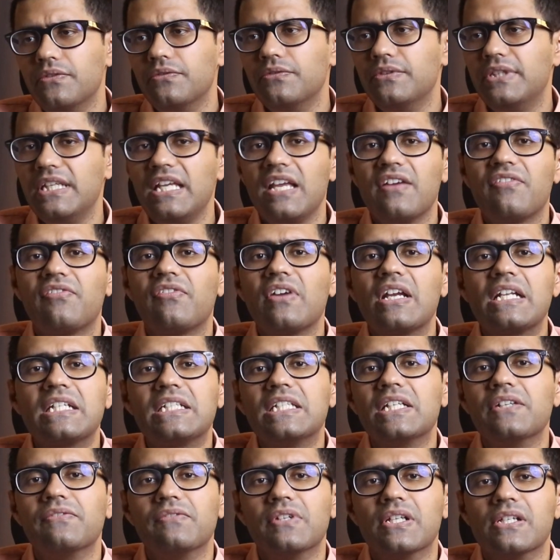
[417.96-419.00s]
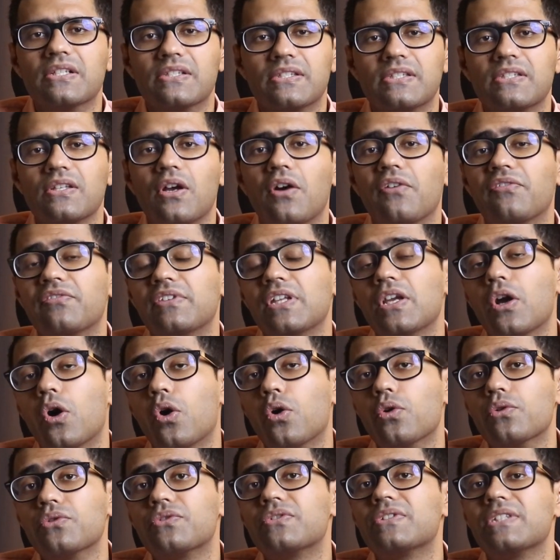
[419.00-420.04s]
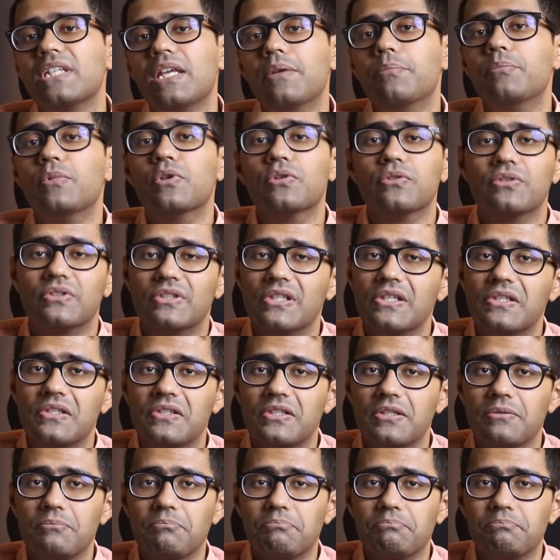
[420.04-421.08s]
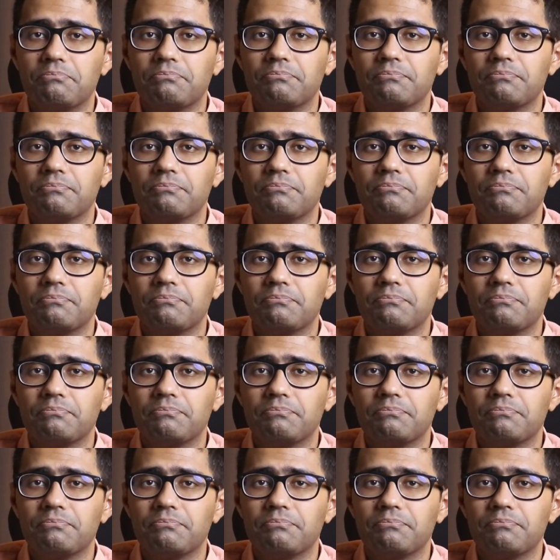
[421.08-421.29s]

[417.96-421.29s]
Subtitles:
the effectiveness of the host's immune system.